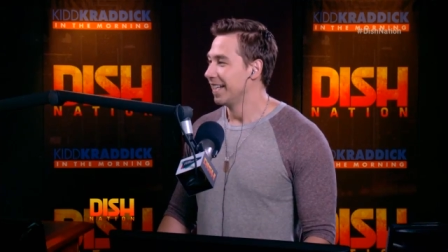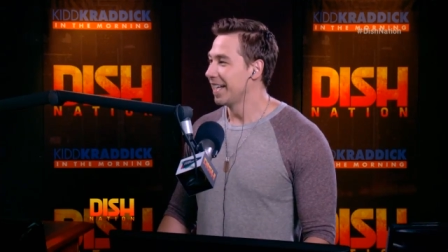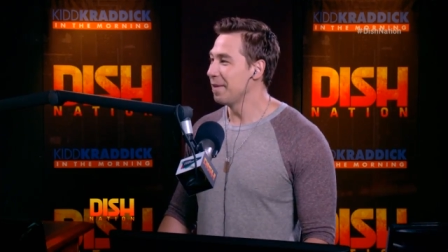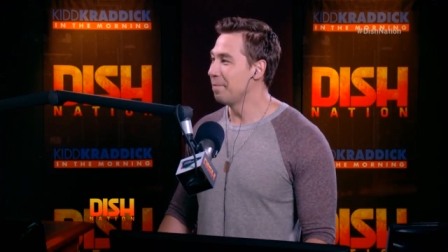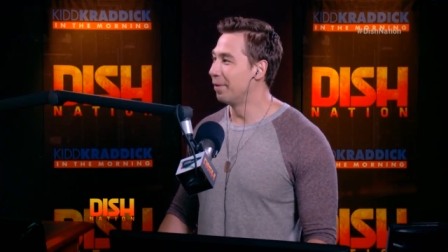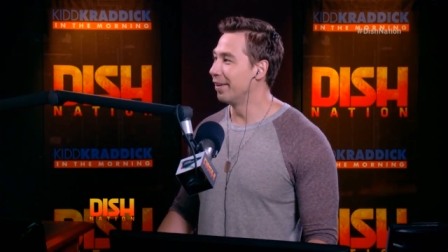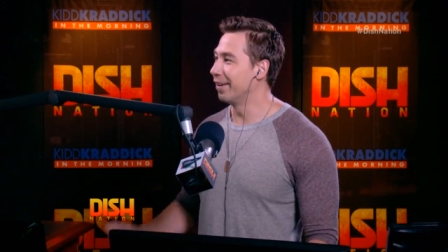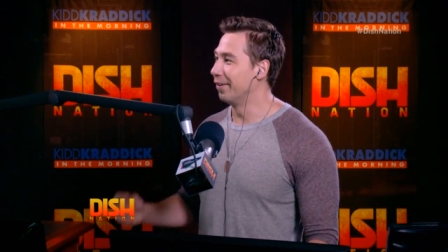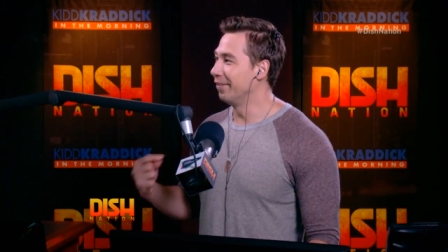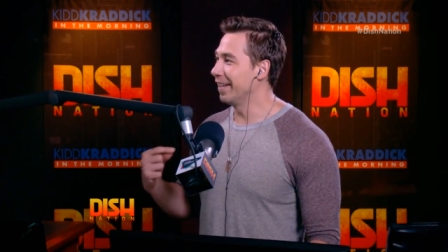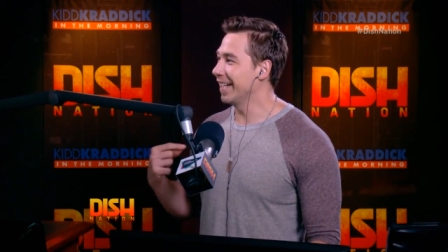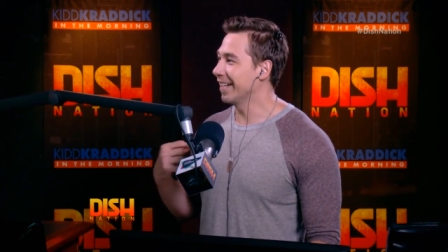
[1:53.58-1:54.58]
He put a
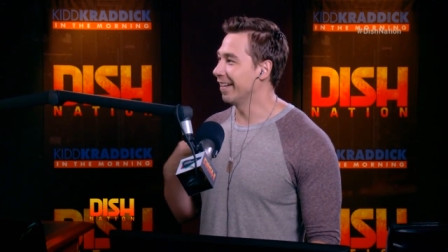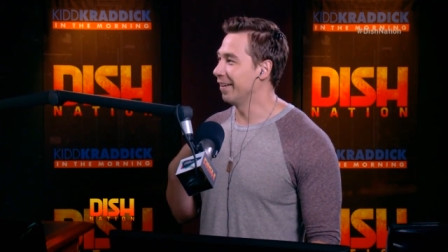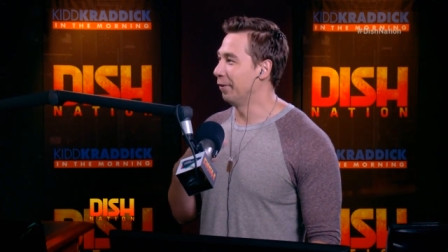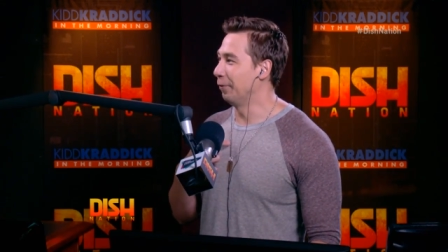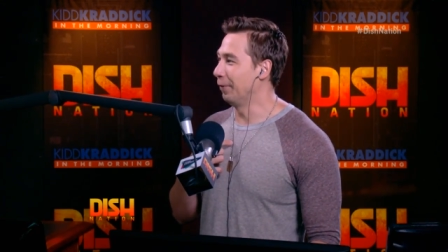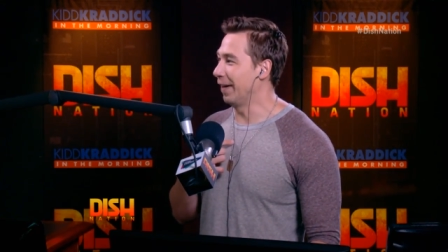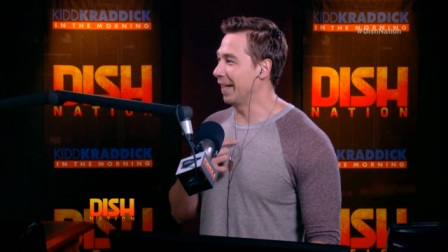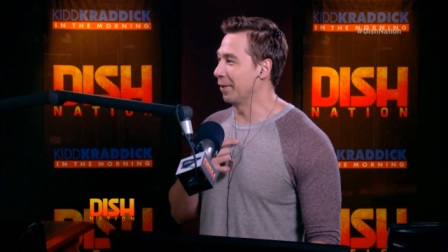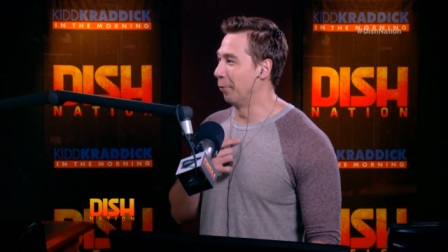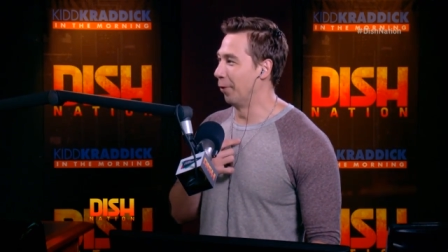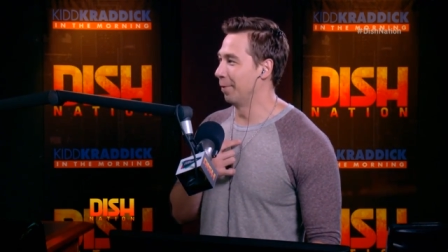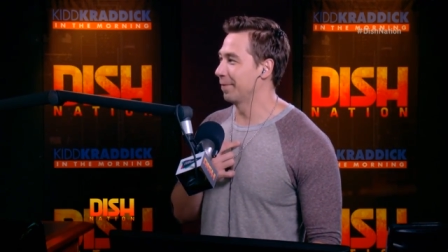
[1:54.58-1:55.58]
ring on a
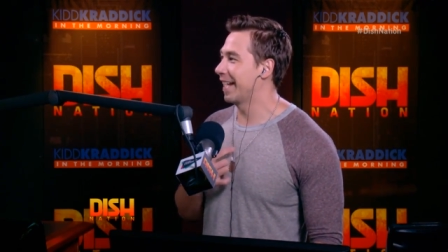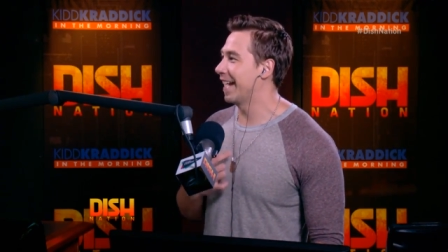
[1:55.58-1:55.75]
ringworm